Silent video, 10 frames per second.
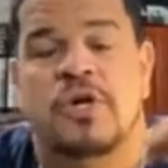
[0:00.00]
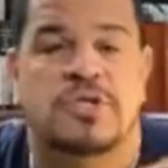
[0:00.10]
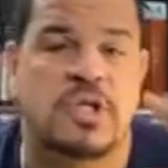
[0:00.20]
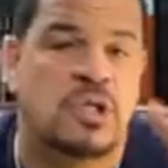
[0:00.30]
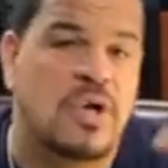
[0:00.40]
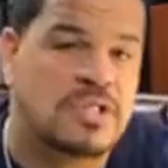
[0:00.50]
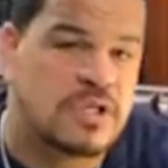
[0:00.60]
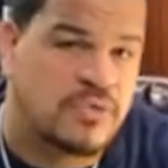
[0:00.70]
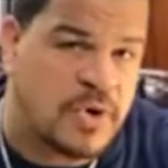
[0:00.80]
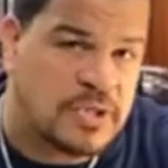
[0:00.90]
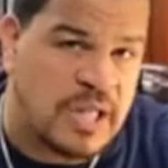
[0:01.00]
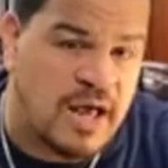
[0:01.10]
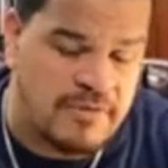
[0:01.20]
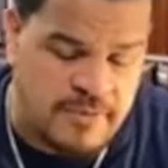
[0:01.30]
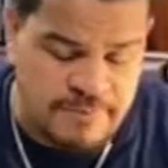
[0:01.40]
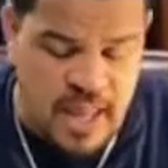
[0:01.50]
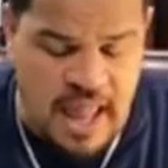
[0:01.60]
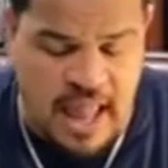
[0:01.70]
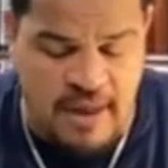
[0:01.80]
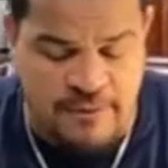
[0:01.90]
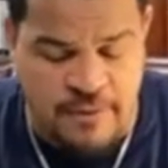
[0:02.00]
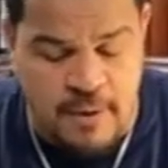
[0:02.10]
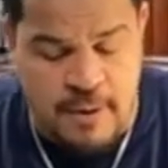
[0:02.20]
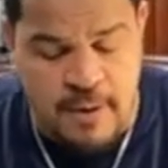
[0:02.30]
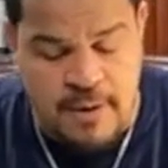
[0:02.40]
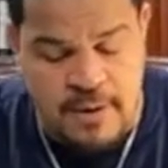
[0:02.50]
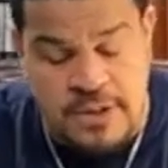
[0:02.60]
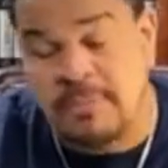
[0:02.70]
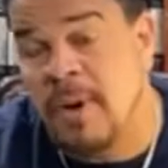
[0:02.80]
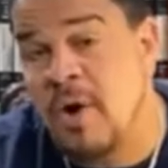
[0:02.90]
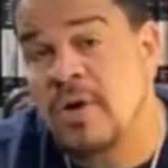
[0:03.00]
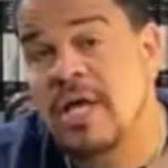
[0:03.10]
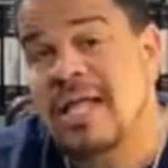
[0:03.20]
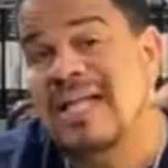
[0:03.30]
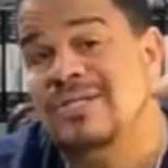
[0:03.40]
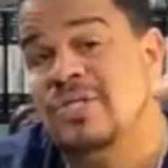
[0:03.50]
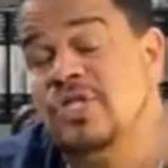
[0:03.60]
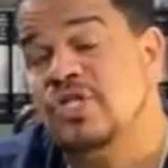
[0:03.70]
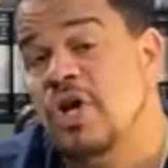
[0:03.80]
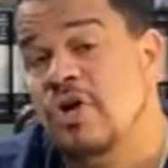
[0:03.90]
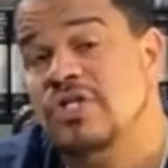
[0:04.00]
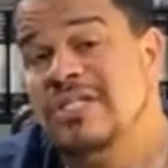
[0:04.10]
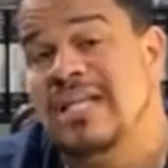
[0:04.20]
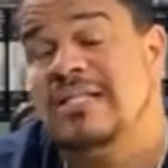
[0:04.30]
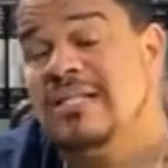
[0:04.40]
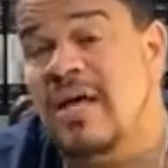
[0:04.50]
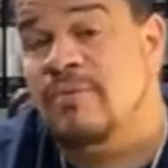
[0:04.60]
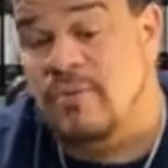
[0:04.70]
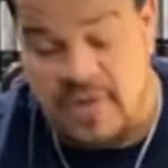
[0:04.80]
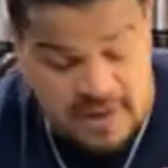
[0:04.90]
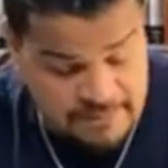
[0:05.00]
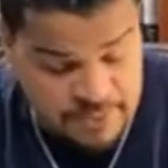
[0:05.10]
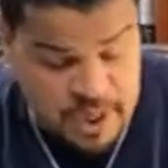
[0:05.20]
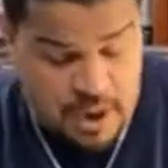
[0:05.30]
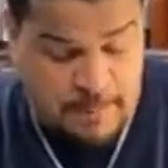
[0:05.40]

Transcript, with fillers: church that lost its first love, if Smyrna is the church that's suffering,